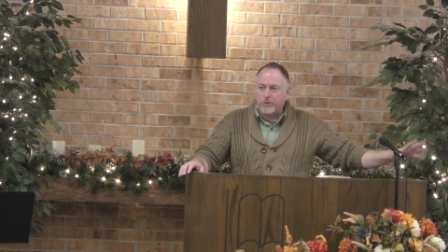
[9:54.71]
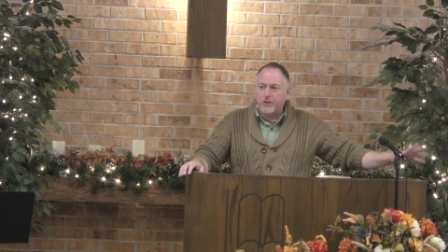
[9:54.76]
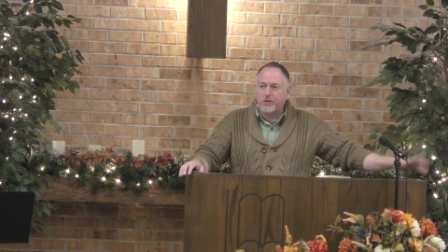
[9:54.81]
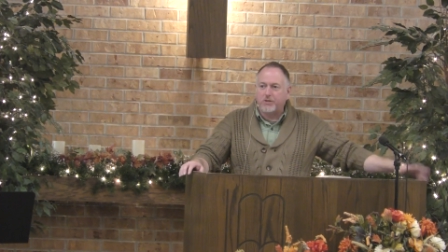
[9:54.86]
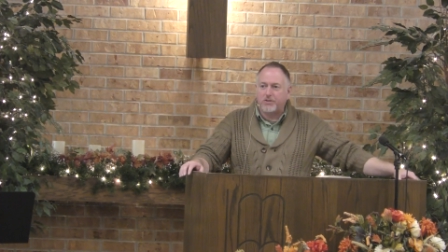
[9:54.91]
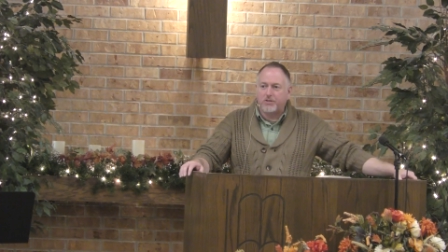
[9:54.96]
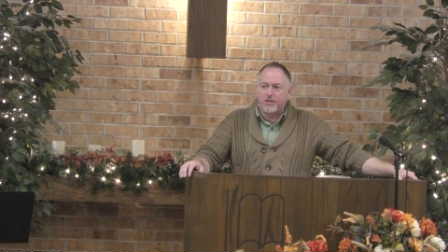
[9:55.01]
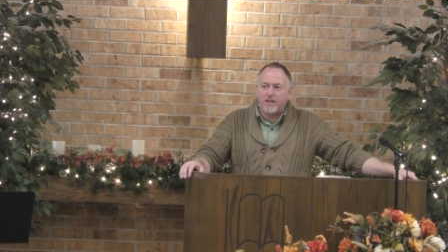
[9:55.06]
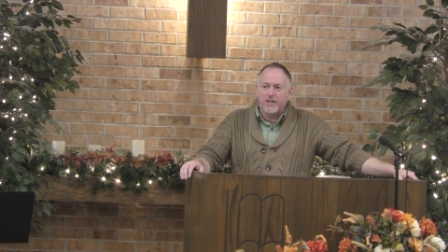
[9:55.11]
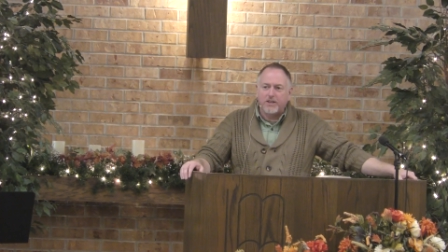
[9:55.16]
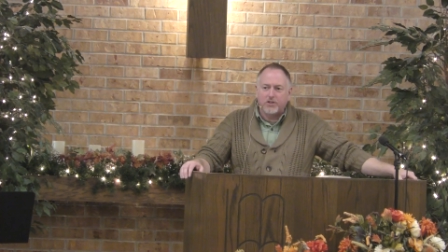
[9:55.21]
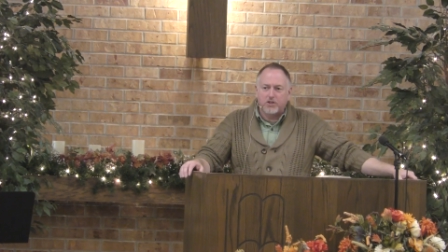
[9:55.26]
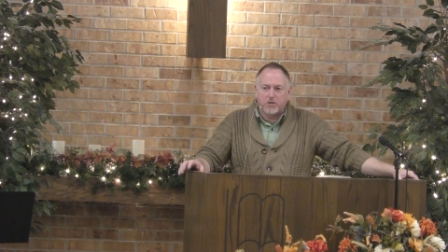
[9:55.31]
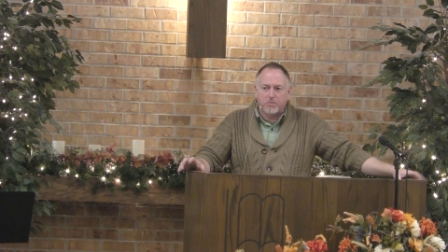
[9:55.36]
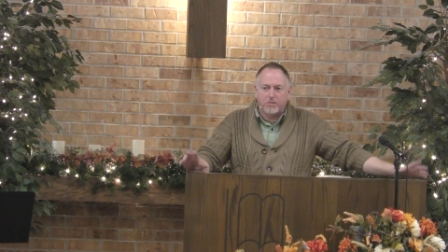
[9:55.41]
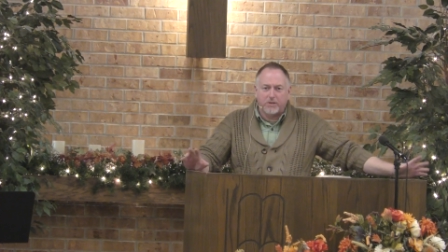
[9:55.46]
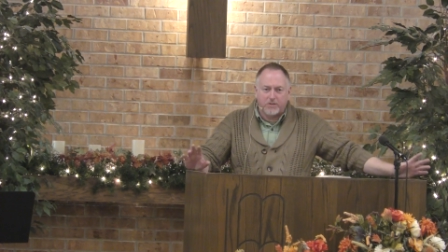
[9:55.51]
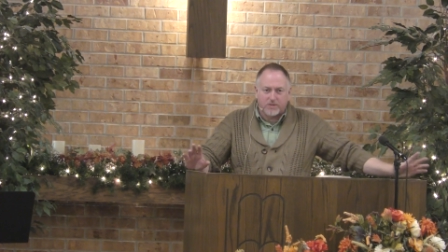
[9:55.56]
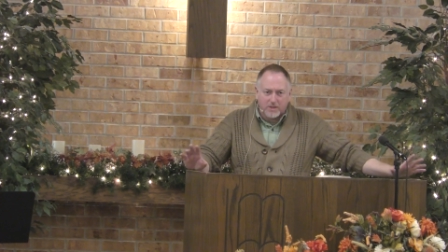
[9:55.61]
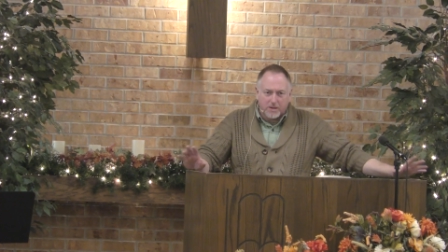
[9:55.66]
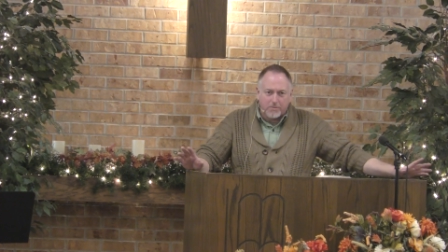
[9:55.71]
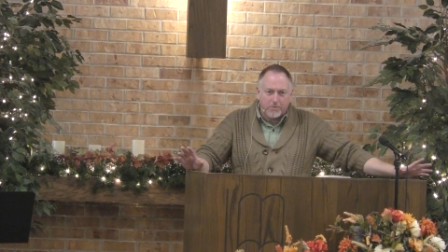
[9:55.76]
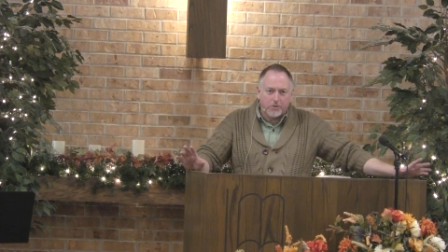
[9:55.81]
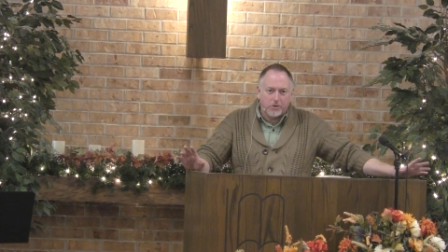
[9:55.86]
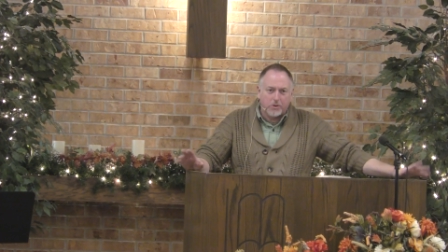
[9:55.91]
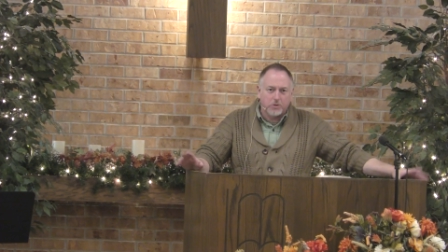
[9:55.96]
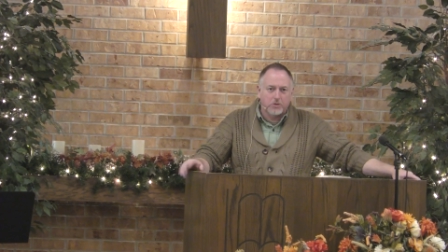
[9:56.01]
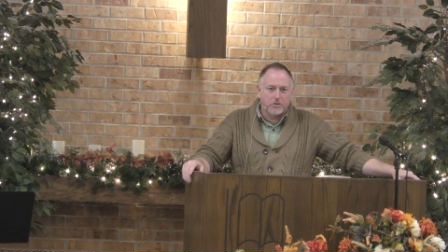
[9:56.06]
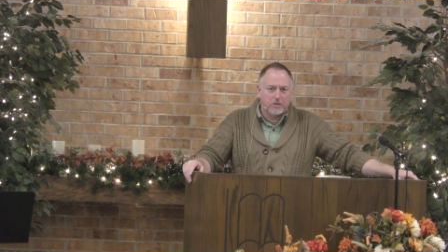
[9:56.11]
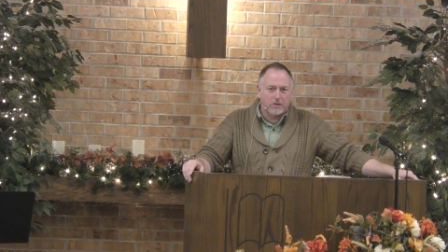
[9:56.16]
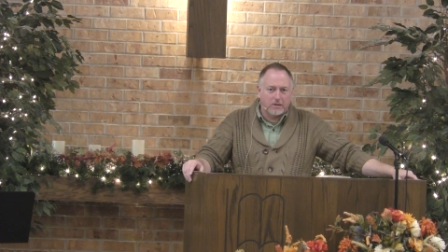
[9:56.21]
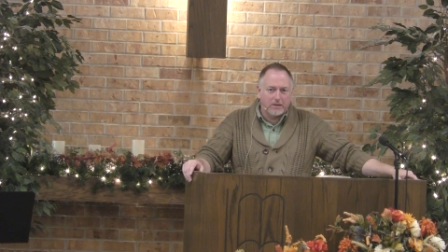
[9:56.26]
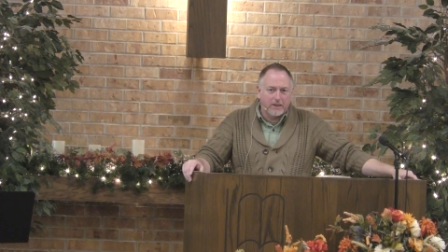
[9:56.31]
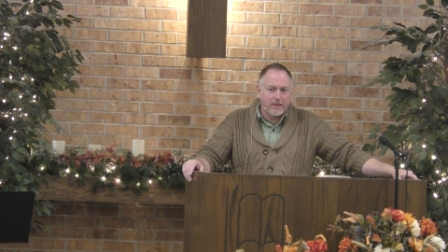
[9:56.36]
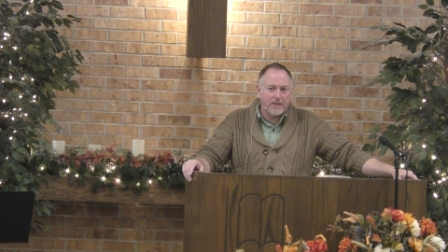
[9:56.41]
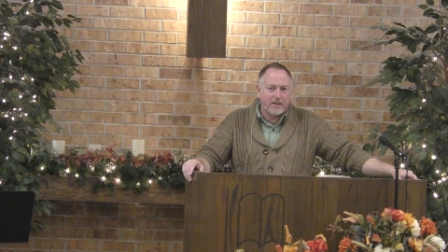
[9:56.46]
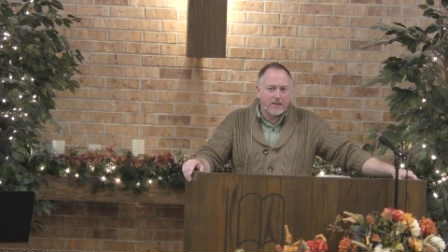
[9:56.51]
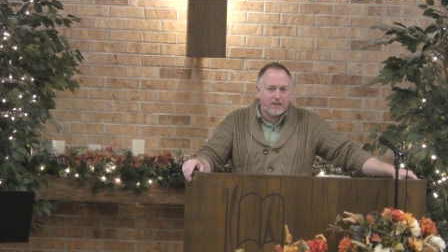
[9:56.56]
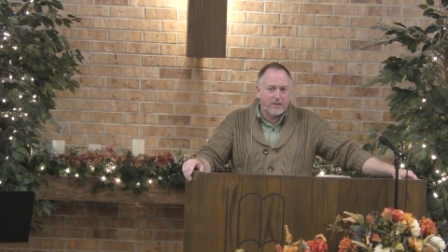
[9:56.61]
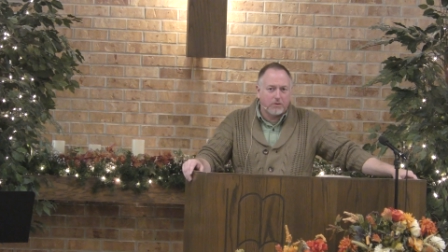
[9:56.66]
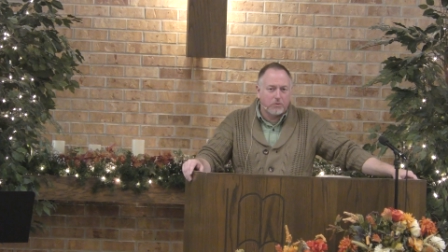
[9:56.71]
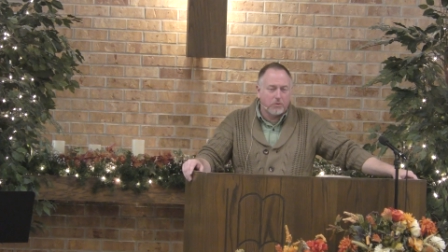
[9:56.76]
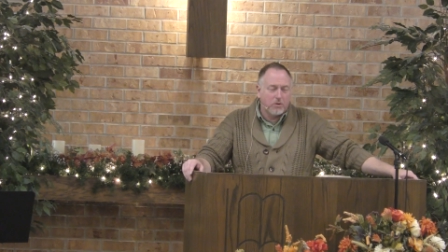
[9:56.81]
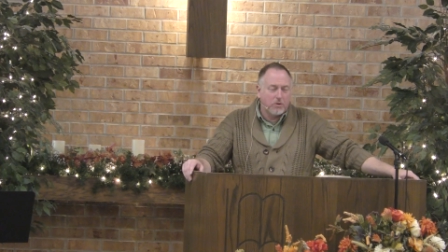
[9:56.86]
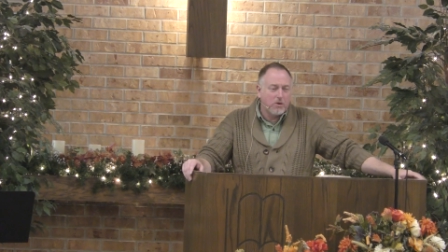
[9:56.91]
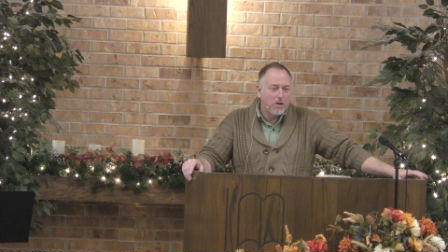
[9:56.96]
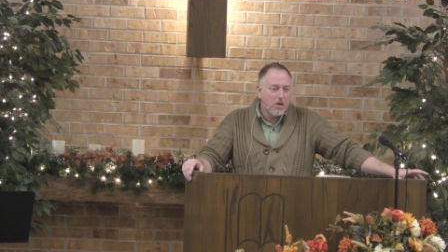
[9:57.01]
deceased, but some of those leading